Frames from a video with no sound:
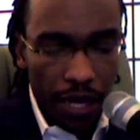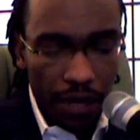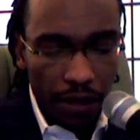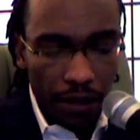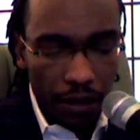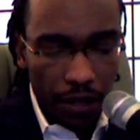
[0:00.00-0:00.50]

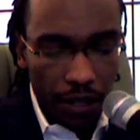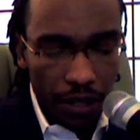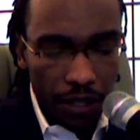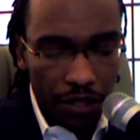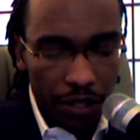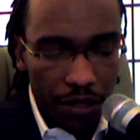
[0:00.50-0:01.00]
And
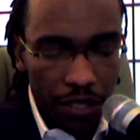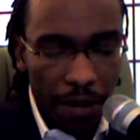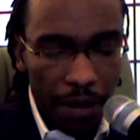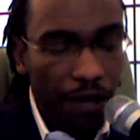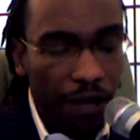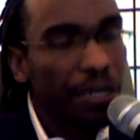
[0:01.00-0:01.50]
he just said,
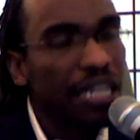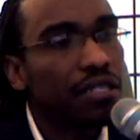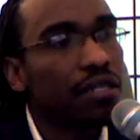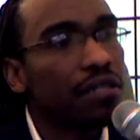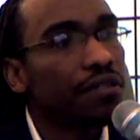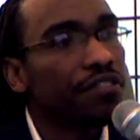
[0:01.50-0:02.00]
my
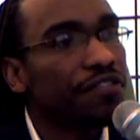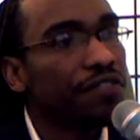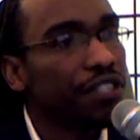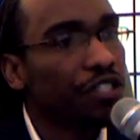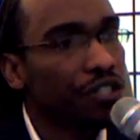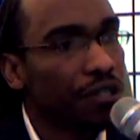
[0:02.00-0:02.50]
grace is
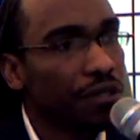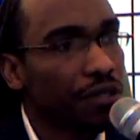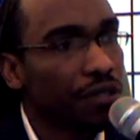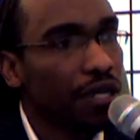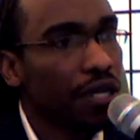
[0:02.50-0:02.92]
sufficient.